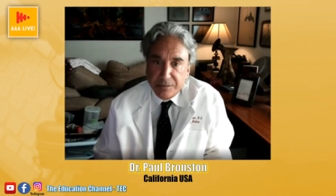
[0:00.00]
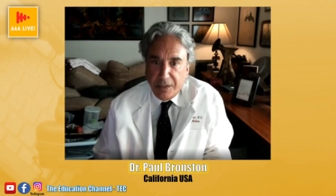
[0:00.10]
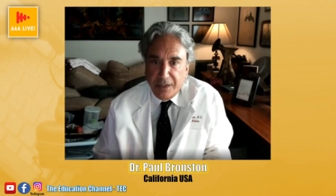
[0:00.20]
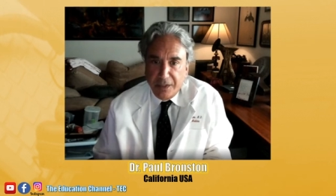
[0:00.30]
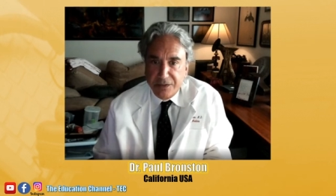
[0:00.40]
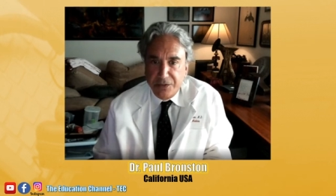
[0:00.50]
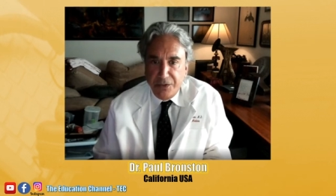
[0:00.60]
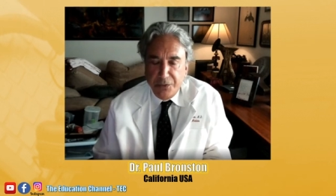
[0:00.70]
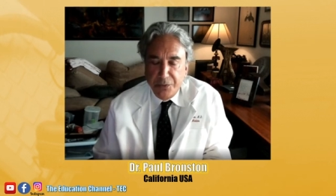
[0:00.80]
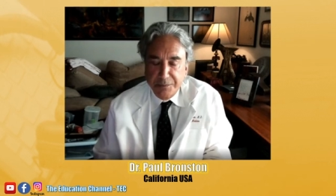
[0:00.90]
to
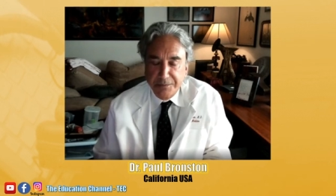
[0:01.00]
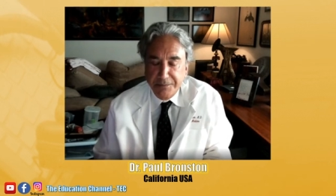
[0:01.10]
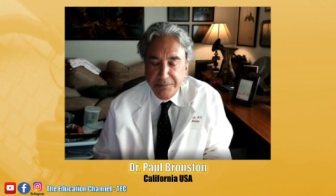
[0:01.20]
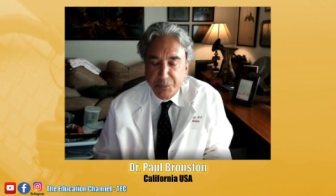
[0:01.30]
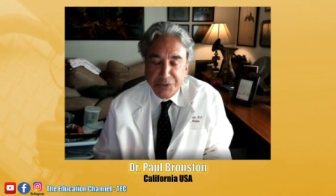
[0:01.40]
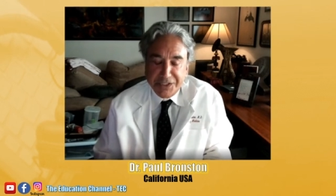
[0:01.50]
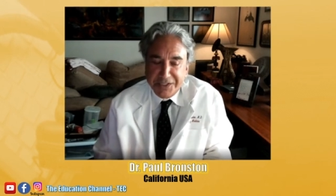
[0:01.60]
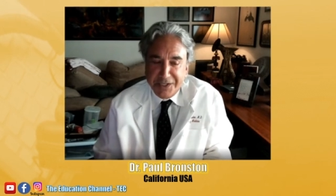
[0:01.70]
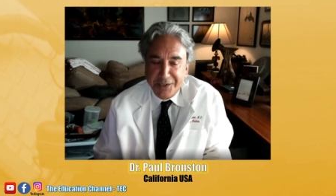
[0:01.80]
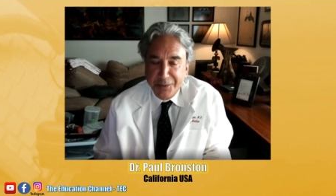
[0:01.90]
you. We'll just
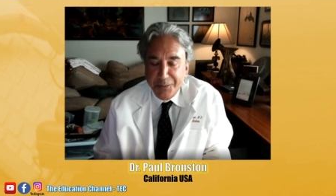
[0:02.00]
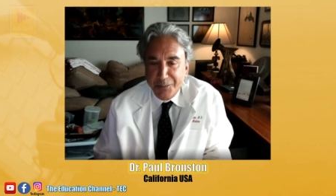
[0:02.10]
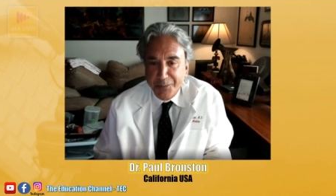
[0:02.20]
see.